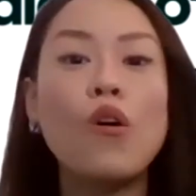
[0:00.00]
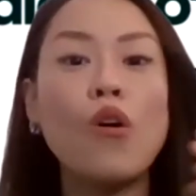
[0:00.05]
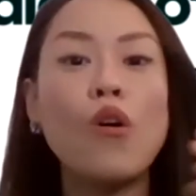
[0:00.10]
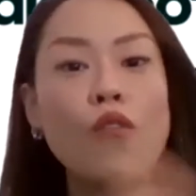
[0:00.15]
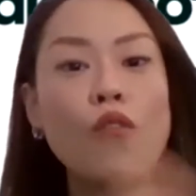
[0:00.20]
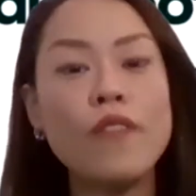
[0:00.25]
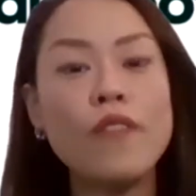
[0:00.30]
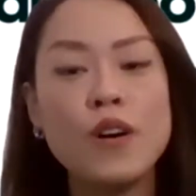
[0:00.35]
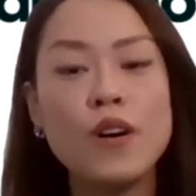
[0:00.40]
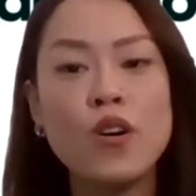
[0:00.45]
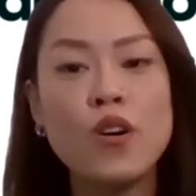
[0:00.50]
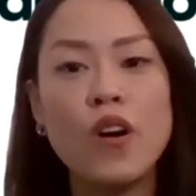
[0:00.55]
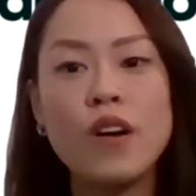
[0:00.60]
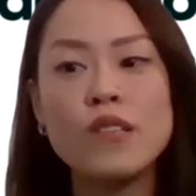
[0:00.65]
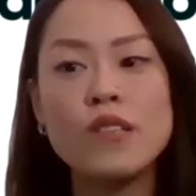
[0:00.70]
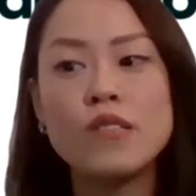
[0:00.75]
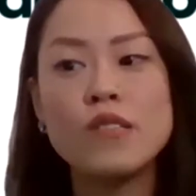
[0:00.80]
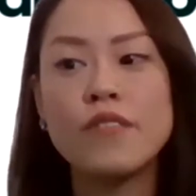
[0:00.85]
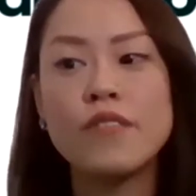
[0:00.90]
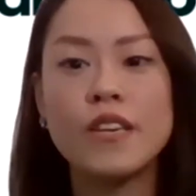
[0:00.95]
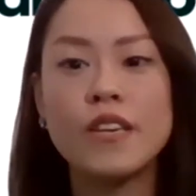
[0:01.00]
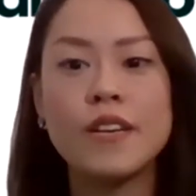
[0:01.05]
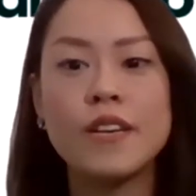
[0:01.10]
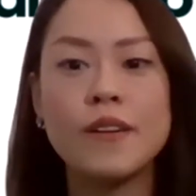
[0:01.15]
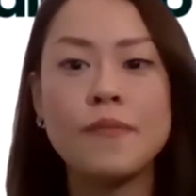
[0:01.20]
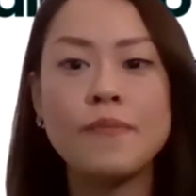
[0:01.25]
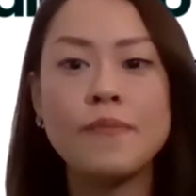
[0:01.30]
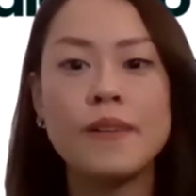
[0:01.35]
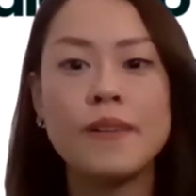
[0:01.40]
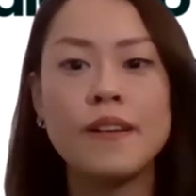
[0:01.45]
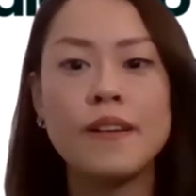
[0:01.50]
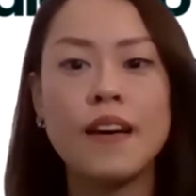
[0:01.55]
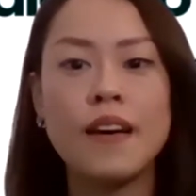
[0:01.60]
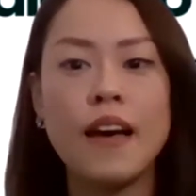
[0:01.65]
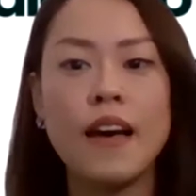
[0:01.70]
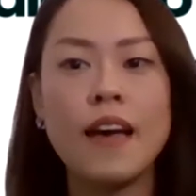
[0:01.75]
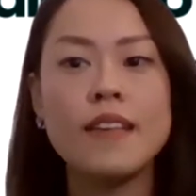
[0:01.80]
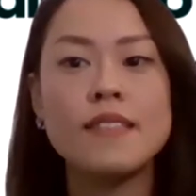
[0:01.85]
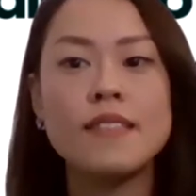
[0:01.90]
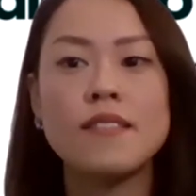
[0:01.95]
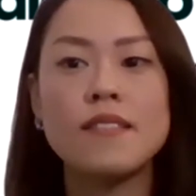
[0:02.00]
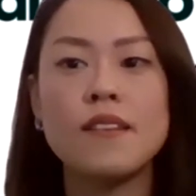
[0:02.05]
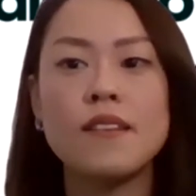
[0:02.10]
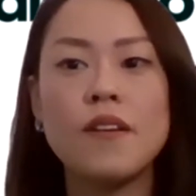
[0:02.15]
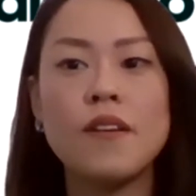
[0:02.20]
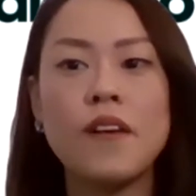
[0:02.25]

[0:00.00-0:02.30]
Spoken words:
over the course of a year, as